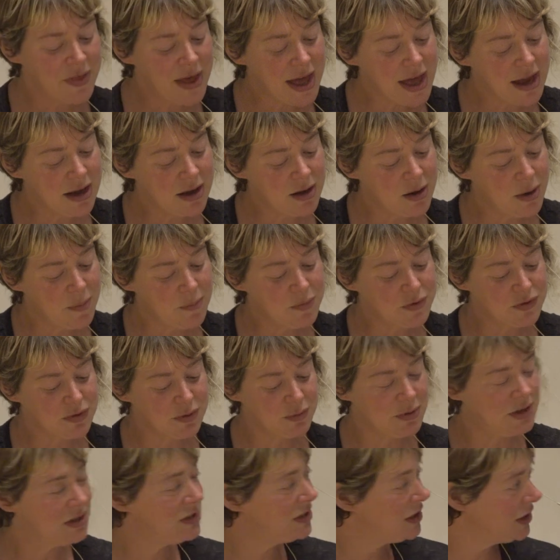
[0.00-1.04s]
That comes
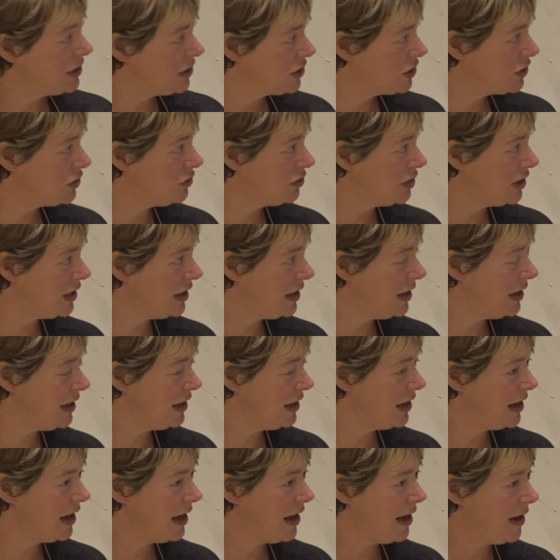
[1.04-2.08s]
from a
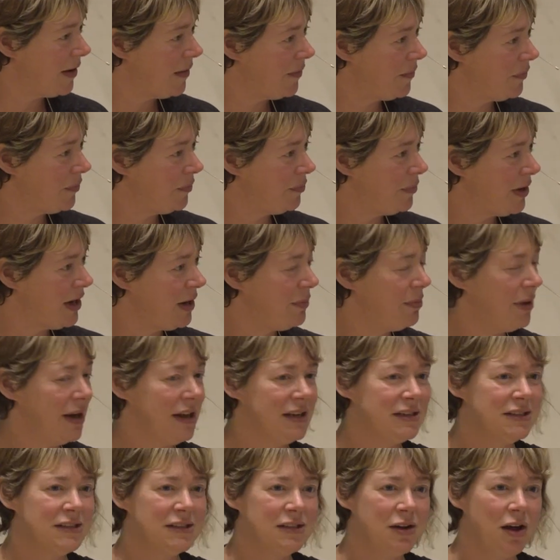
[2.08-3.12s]
dictionary made by
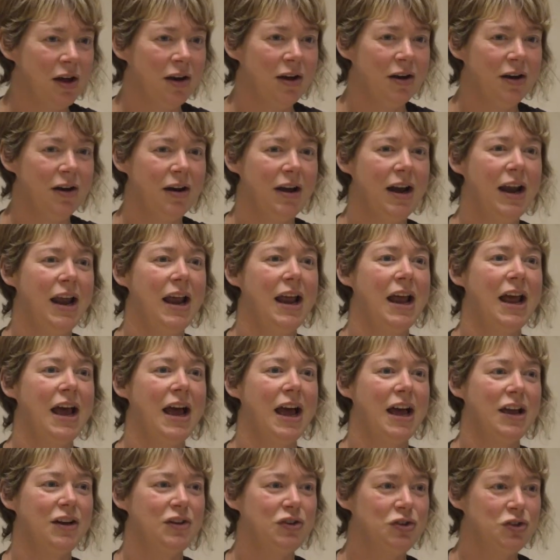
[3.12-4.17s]
a scholar
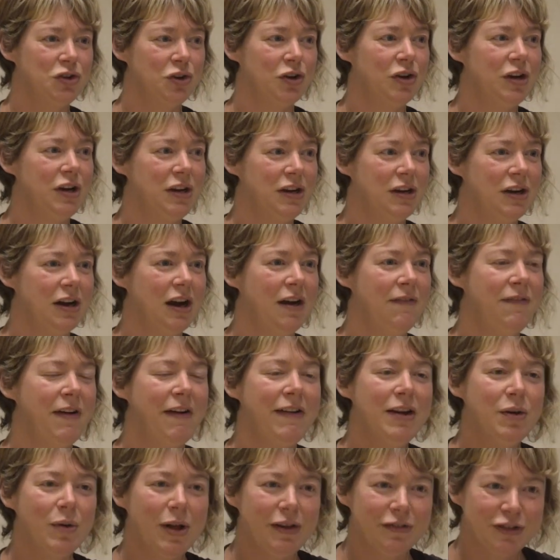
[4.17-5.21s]
and joiner, a
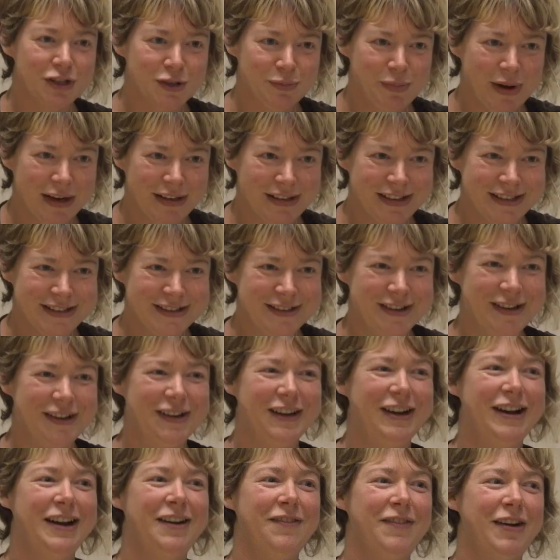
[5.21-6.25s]
very well-respected
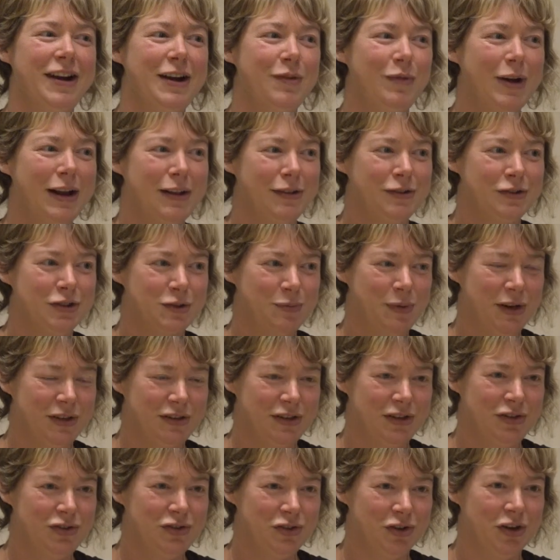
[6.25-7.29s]
scholar and a very
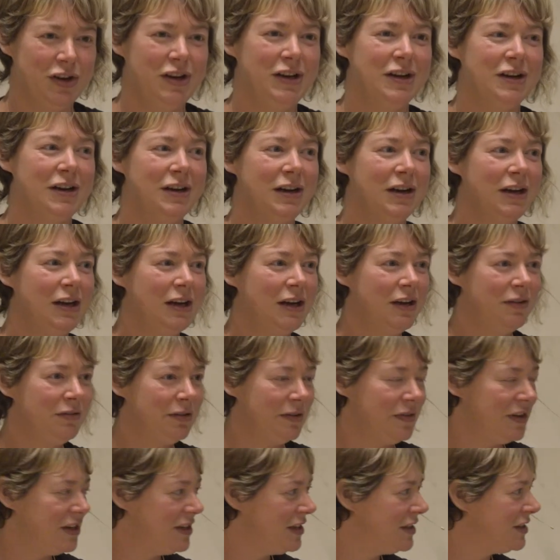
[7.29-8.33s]
well-respected joiner
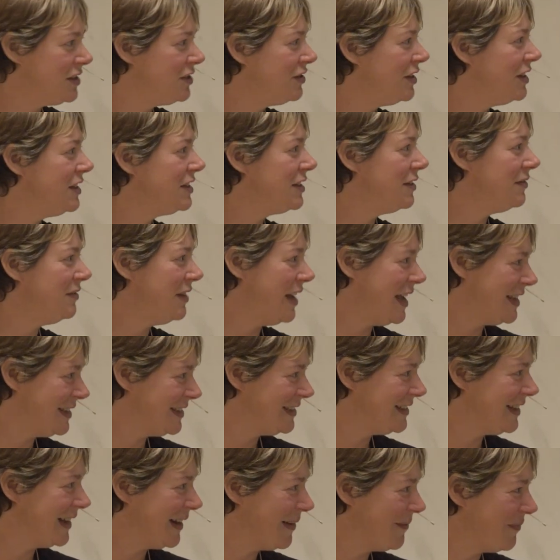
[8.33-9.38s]
from the district of
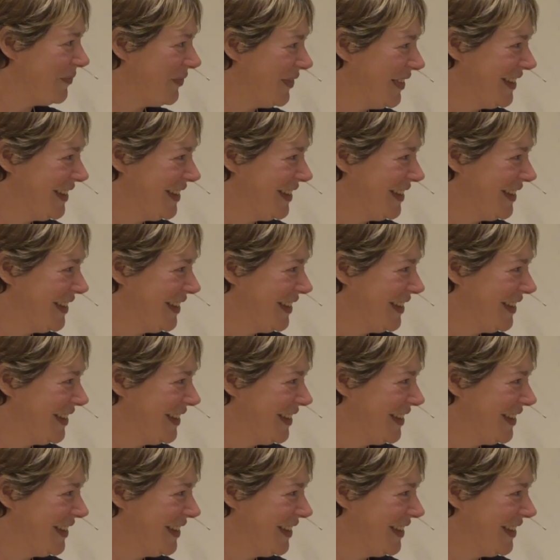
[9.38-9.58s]
Nesting.